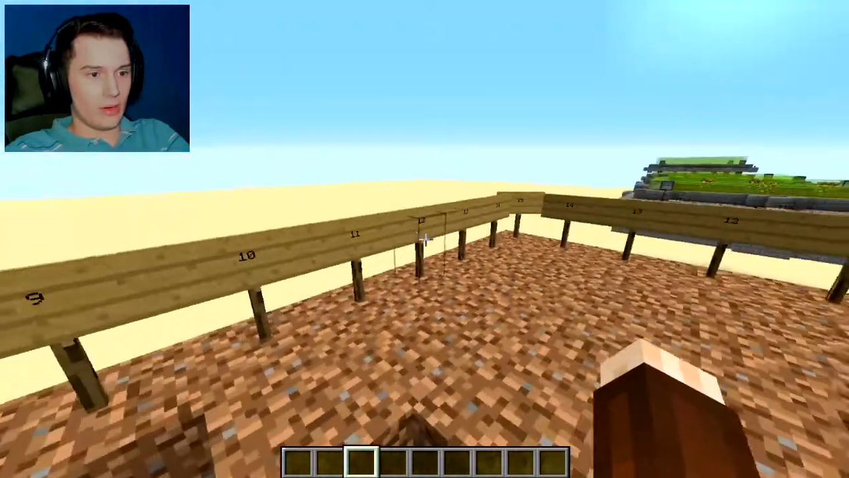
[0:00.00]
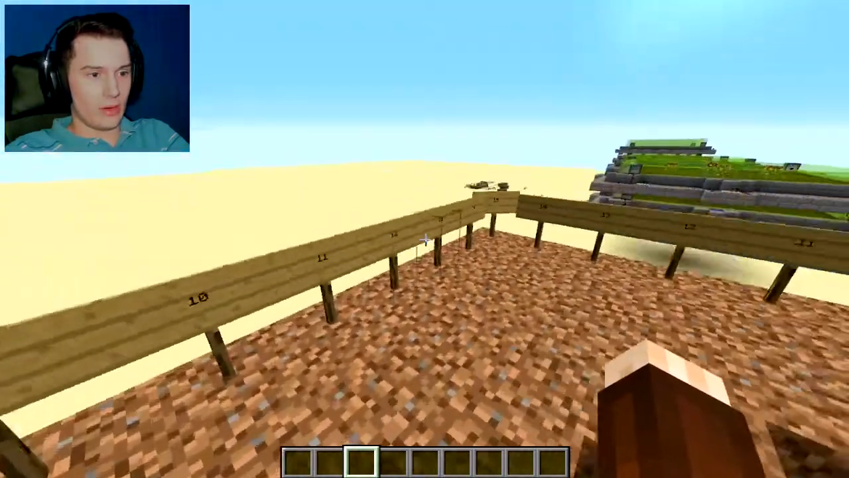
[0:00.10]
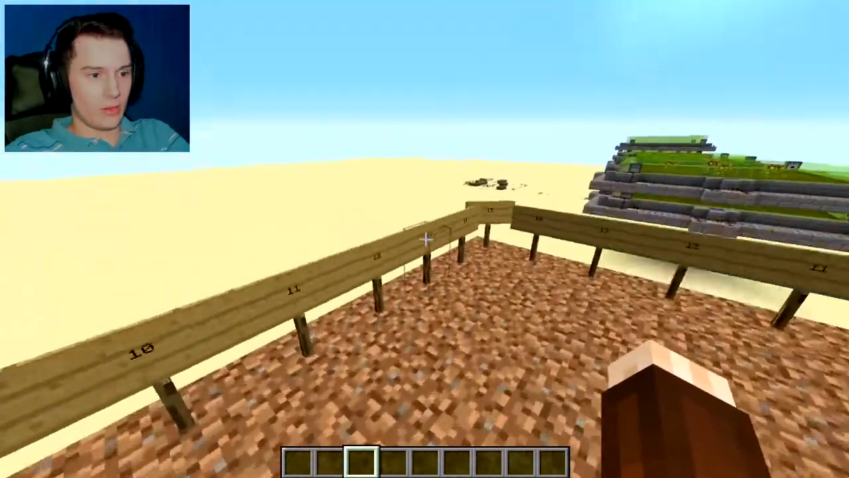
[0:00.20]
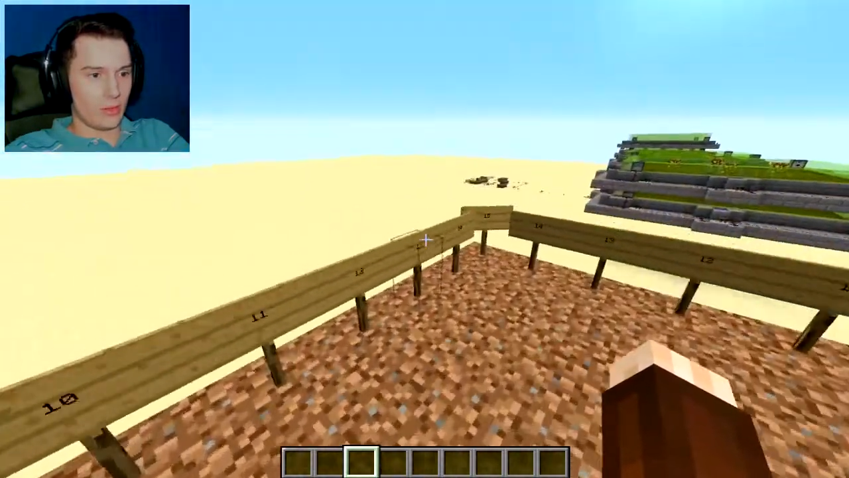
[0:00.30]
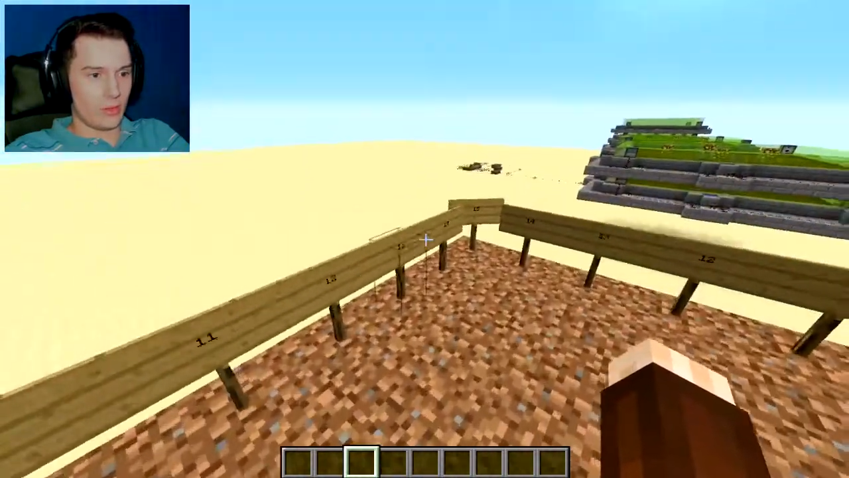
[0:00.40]

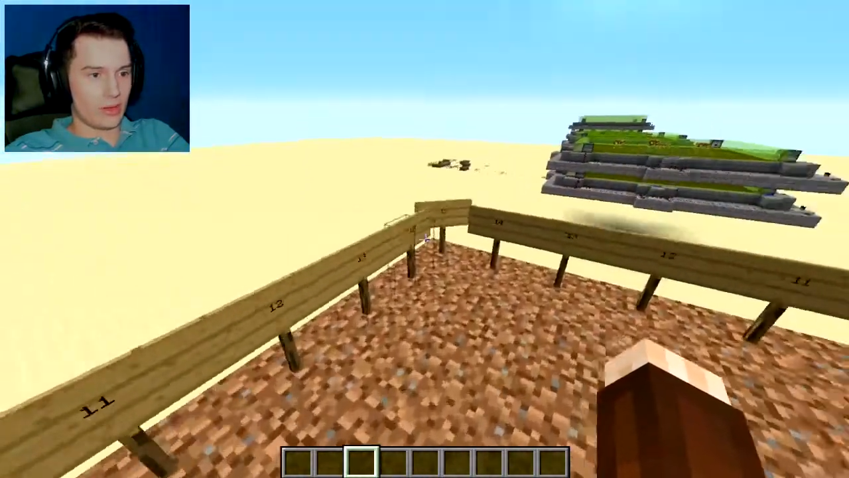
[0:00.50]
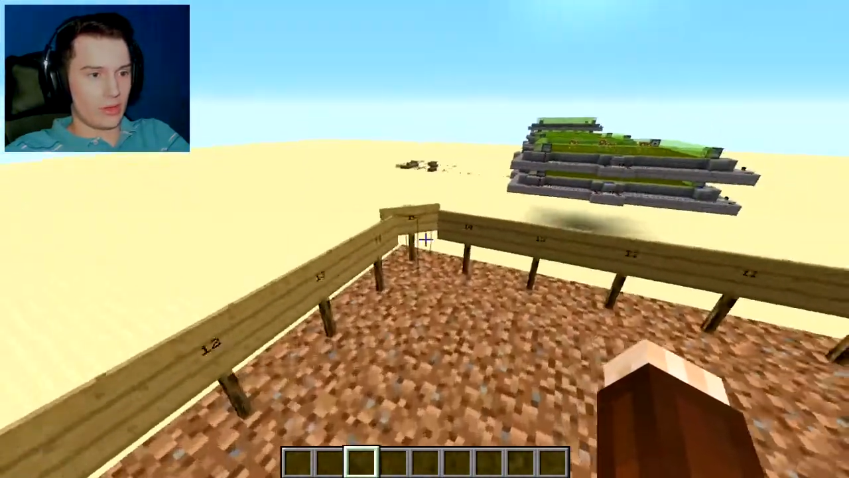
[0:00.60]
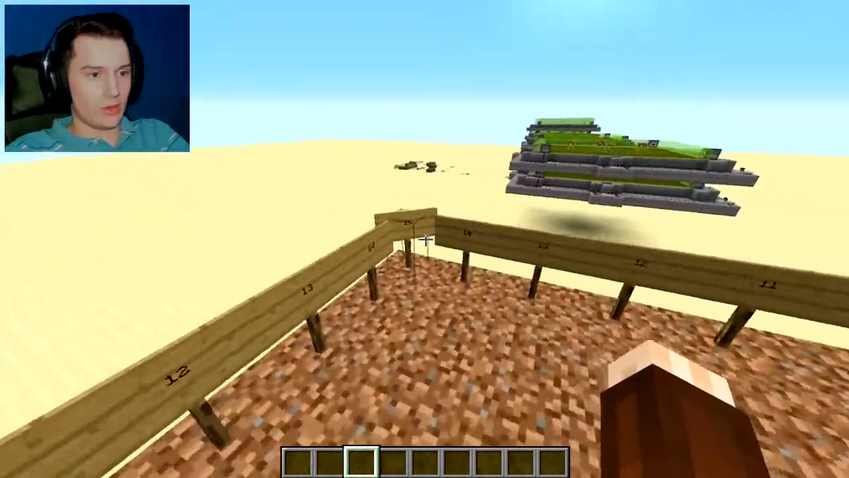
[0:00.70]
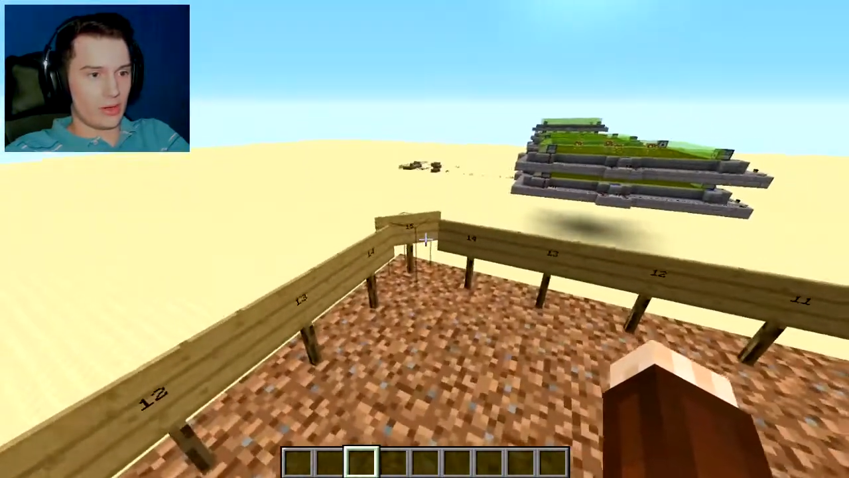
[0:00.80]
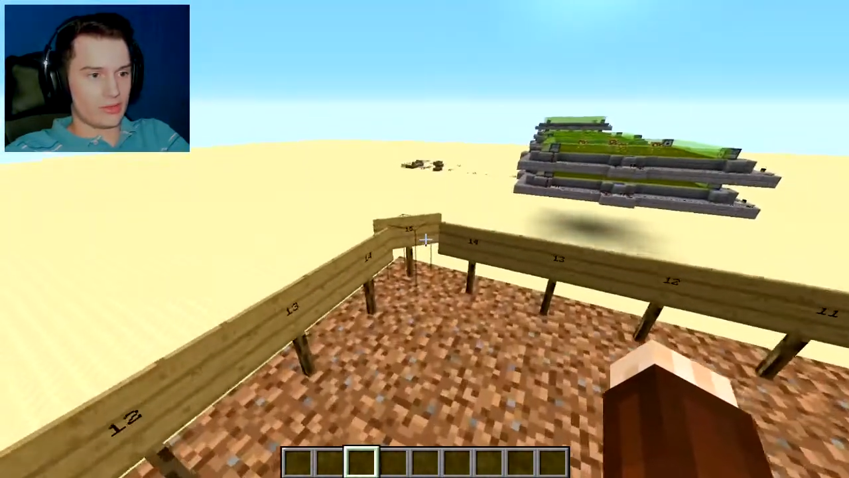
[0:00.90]
all the way
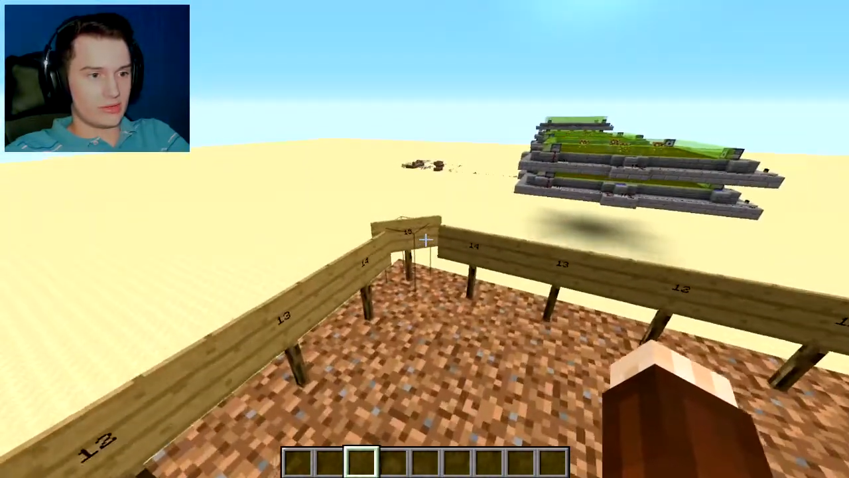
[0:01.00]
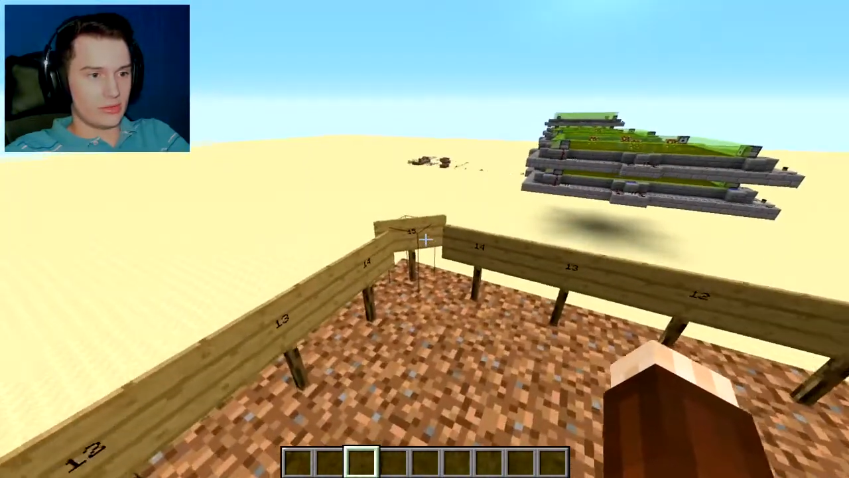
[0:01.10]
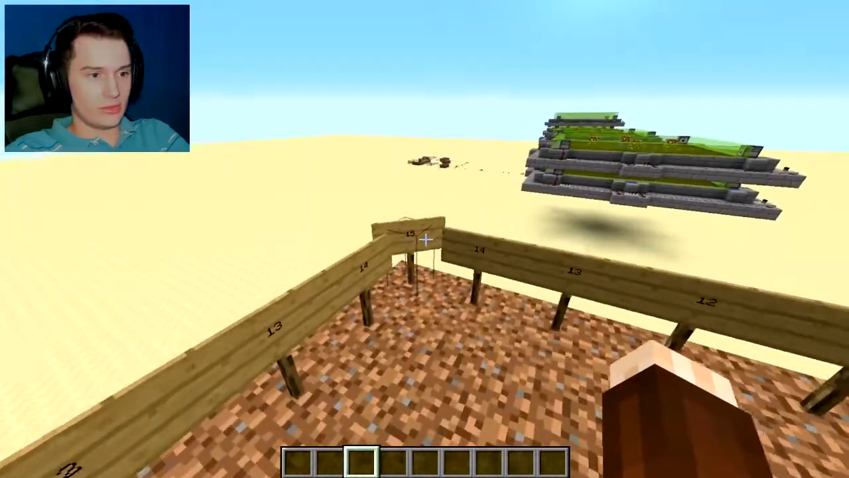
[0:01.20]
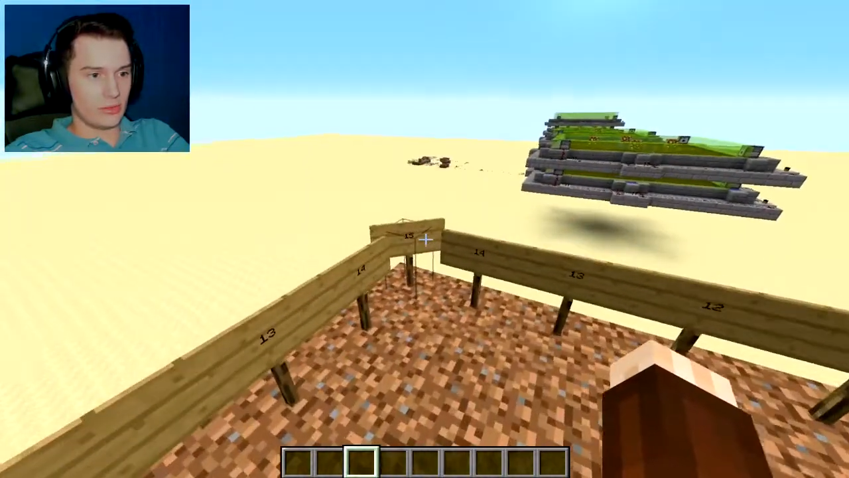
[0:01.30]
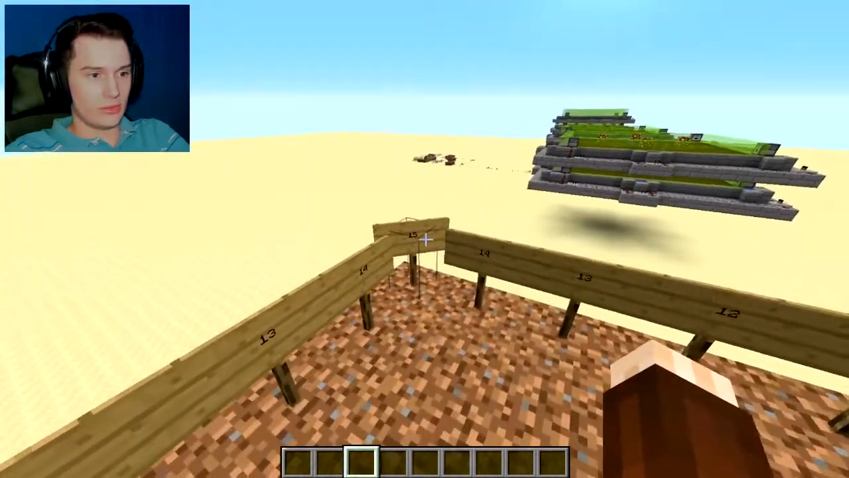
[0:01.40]
across
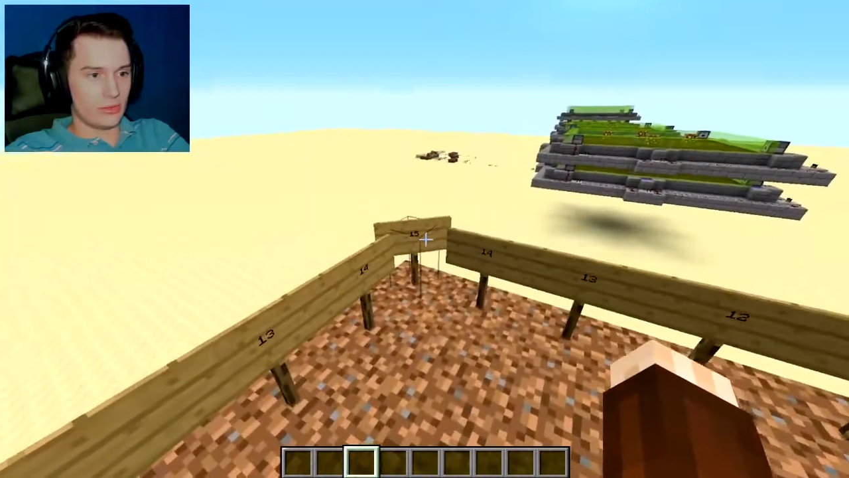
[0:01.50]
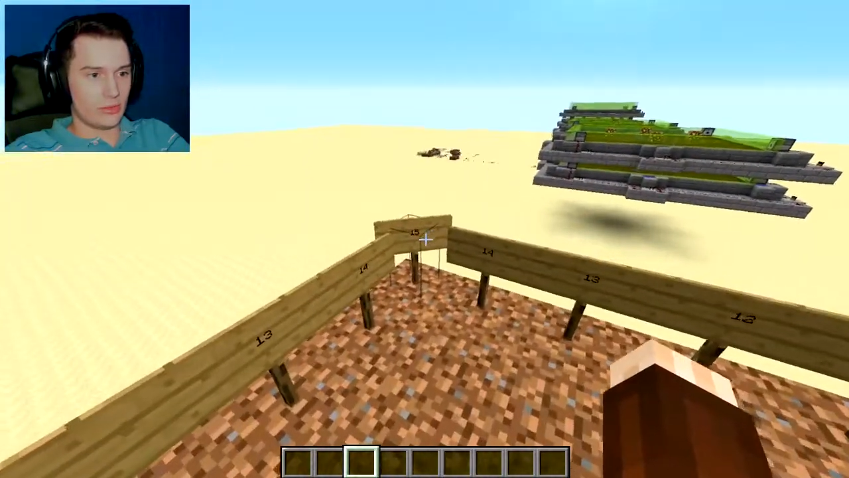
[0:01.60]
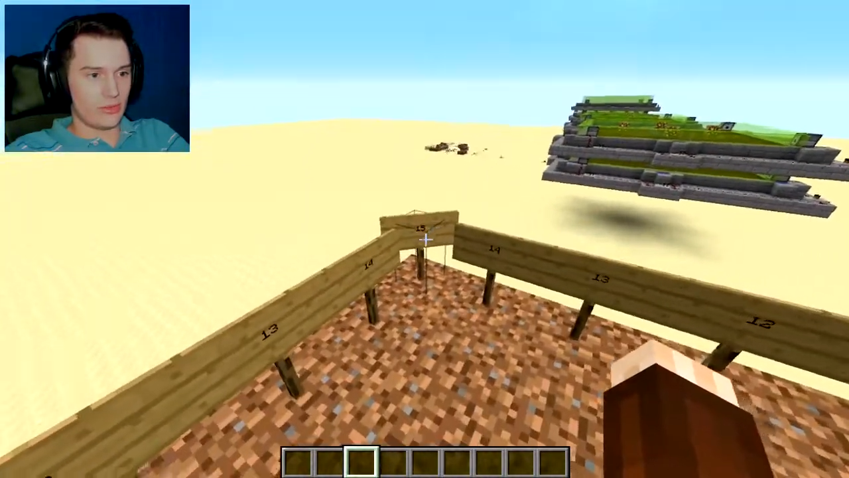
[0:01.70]
to